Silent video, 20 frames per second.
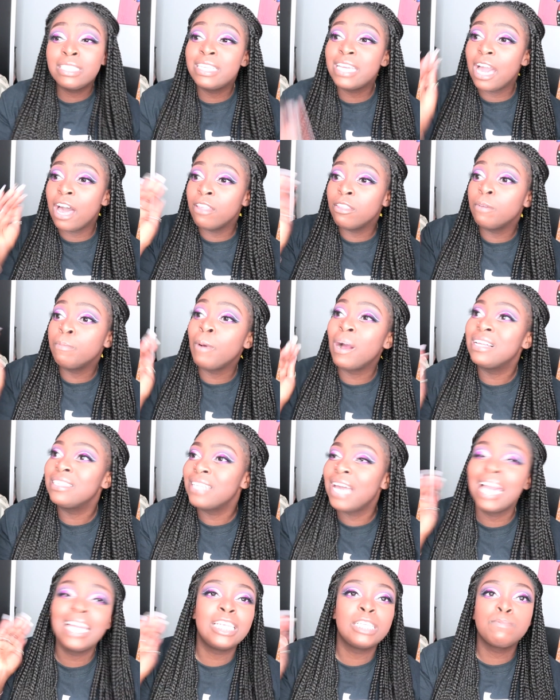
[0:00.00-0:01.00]
The other
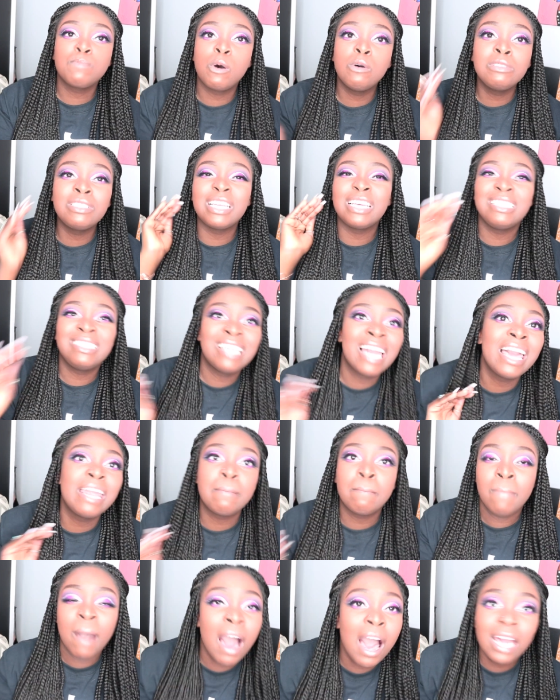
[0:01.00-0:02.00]
side is posting
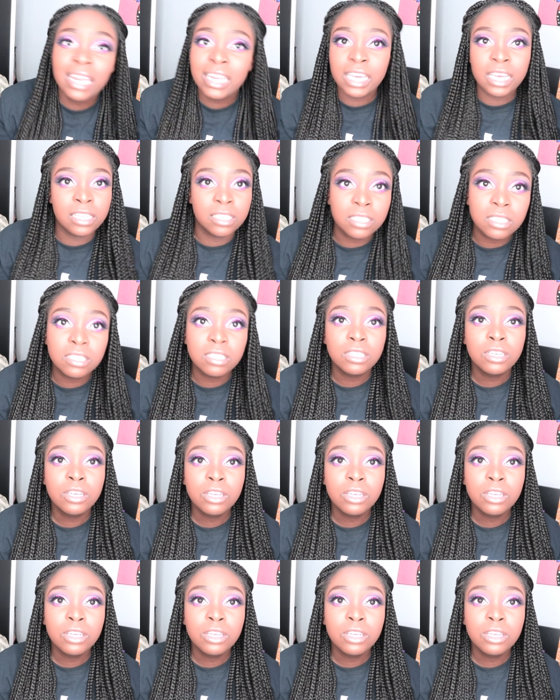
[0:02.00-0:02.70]
dead bodies.